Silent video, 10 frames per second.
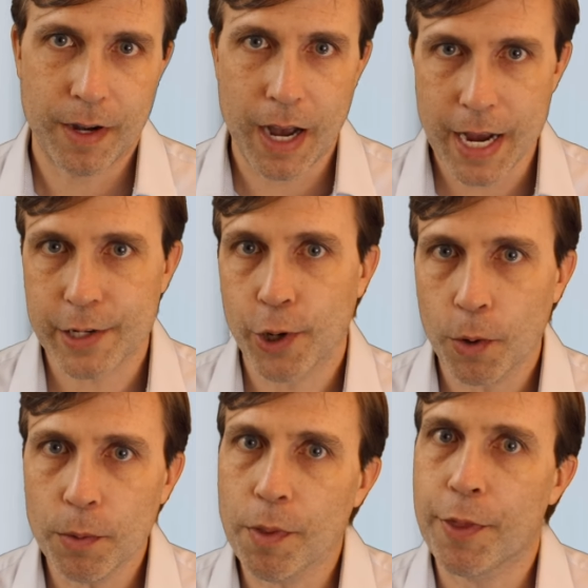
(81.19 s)
I
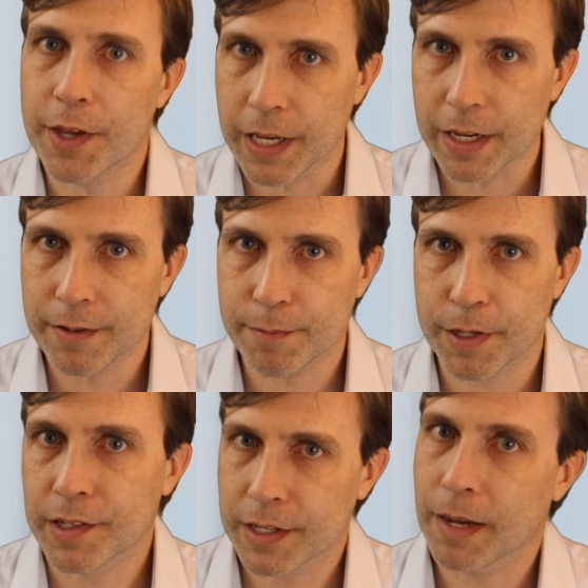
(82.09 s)
told thee
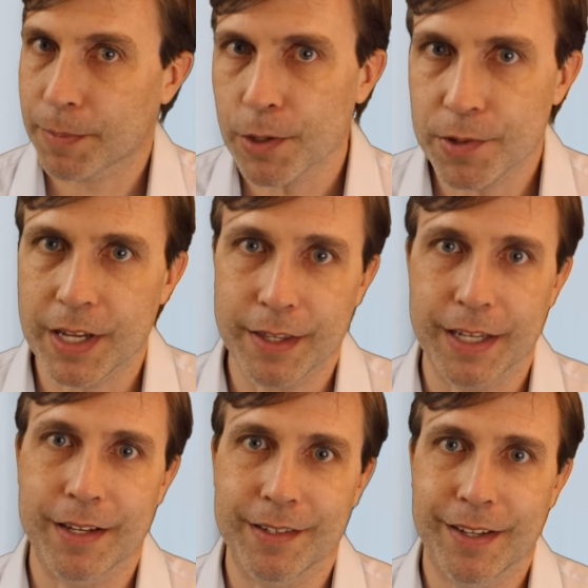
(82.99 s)
to stop using
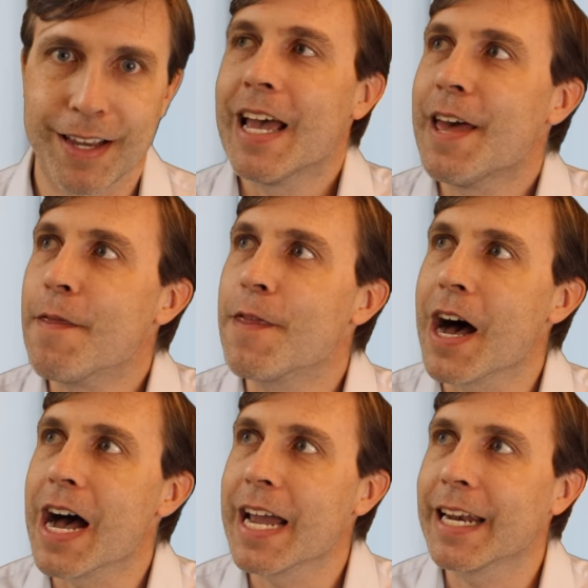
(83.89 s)
these. And
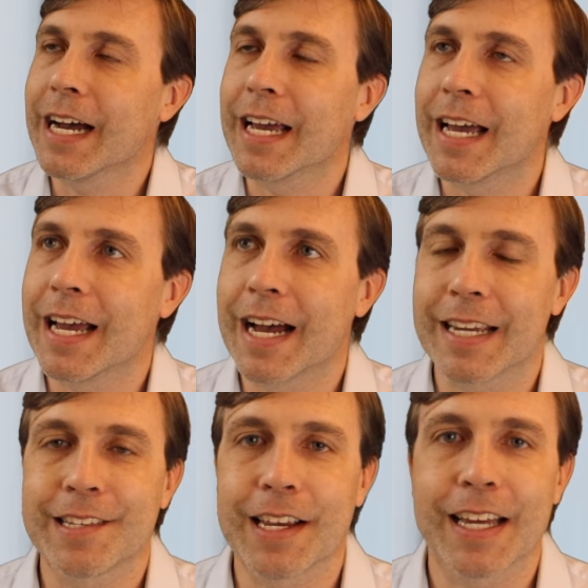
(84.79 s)
thine, I, I,
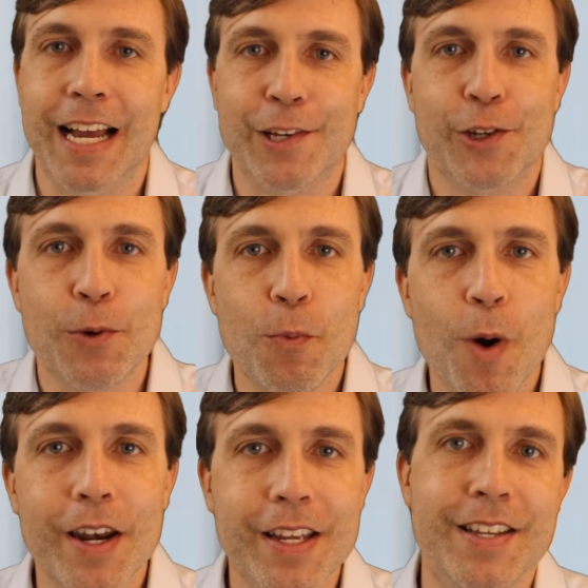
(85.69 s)
guess I could ask you,
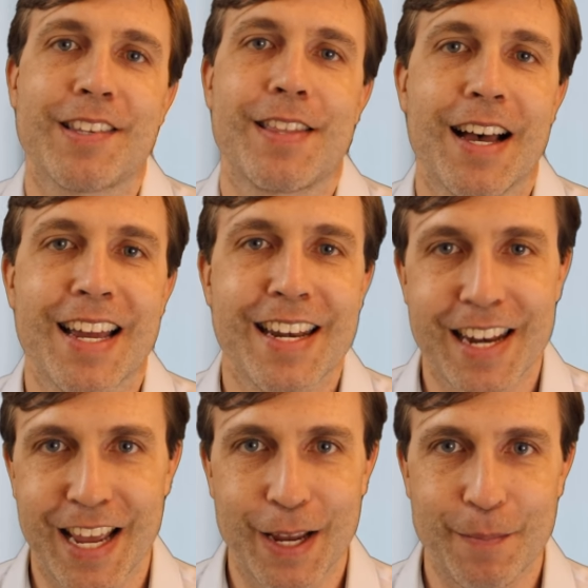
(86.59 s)
what is thine
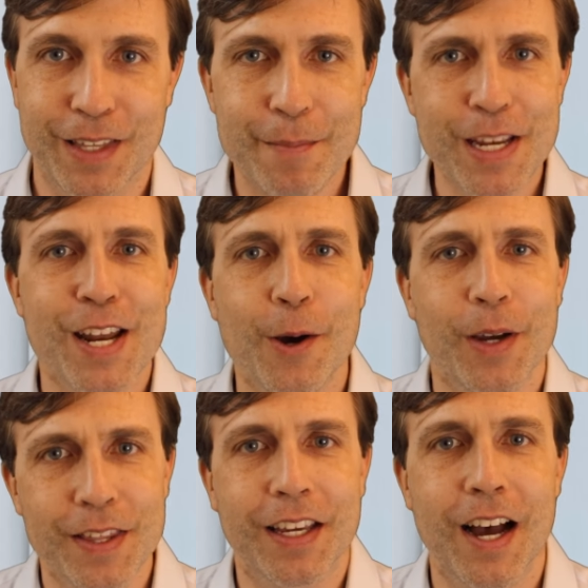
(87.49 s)
name? Let me know
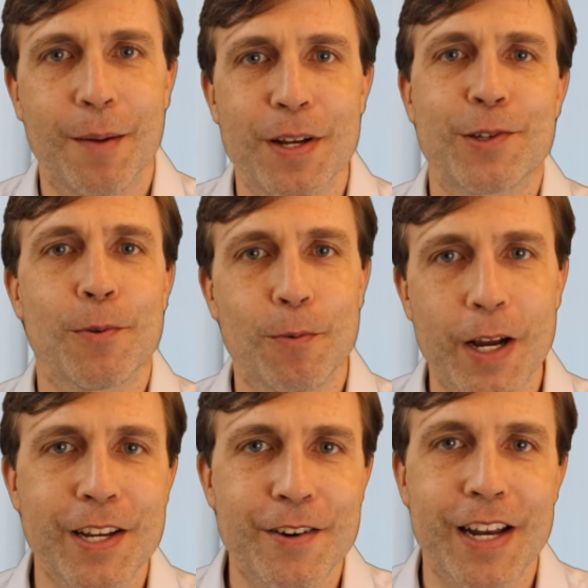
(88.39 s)
in the comments,
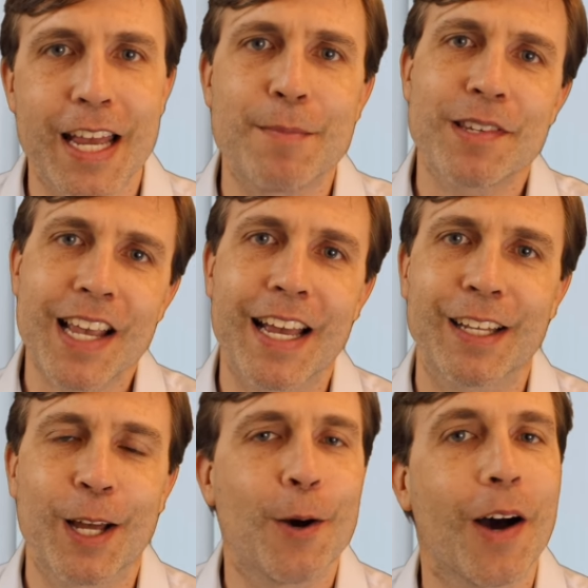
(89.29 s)
write your name, say
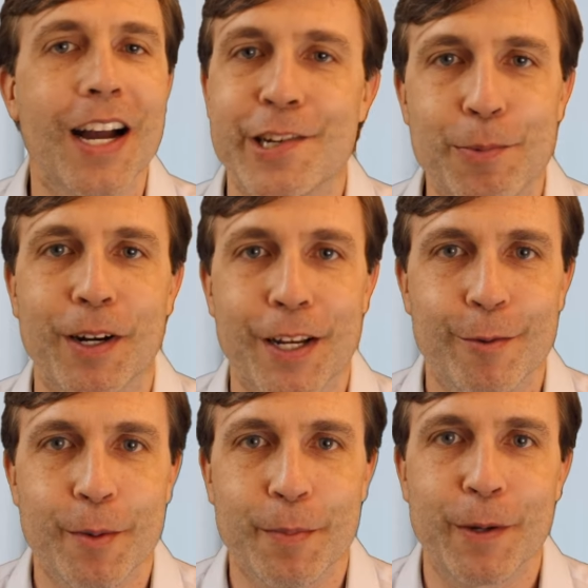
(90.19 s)
hello, I just wanna hear
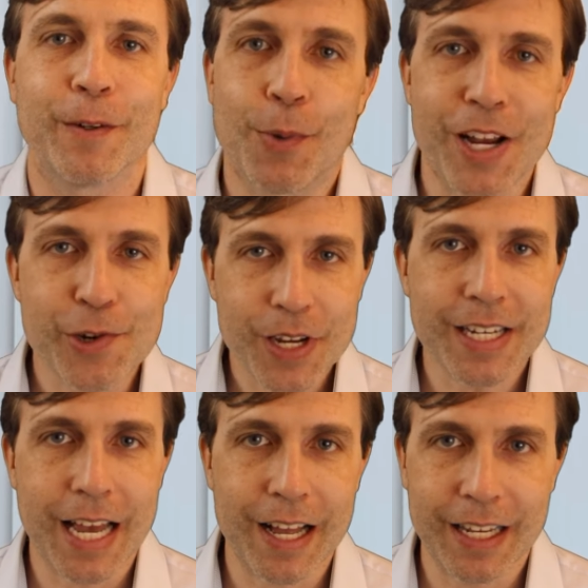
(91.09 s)
from you. So as you can
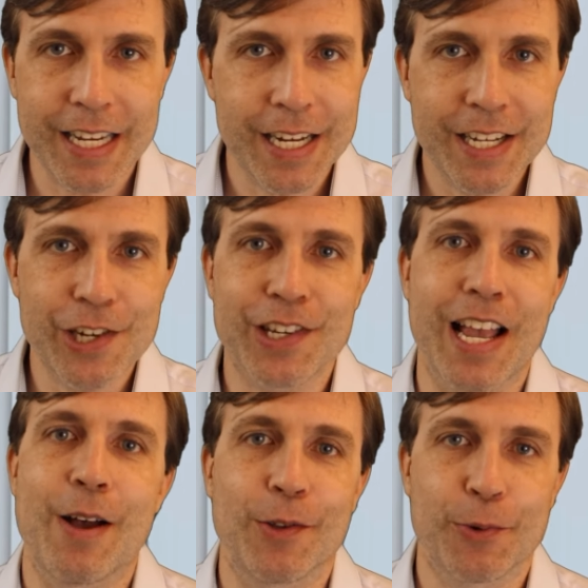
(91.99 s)
tell, it, it just
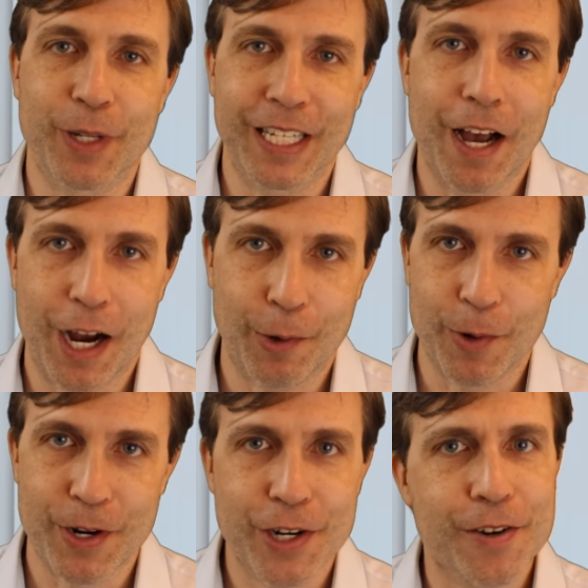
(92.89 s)
sounds really
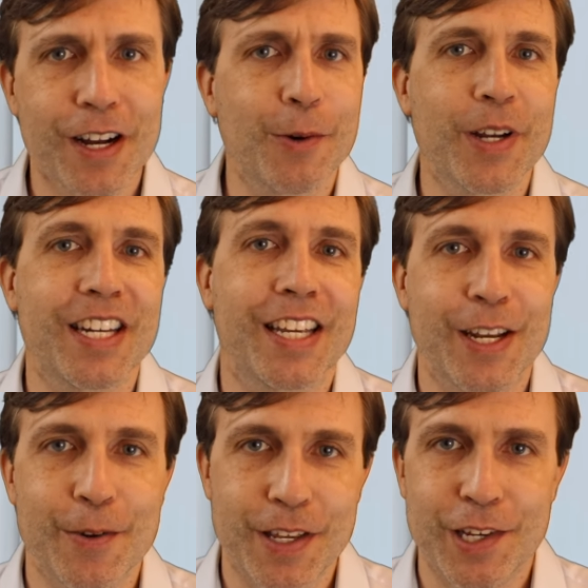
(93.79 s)
awkward. You're not going to
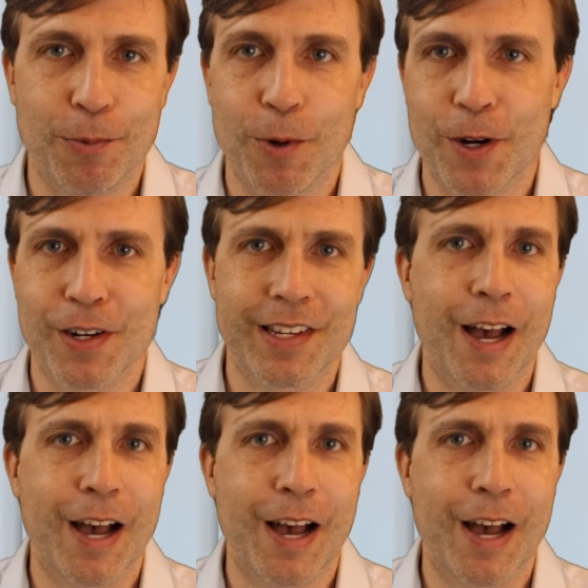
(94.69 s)
hear these words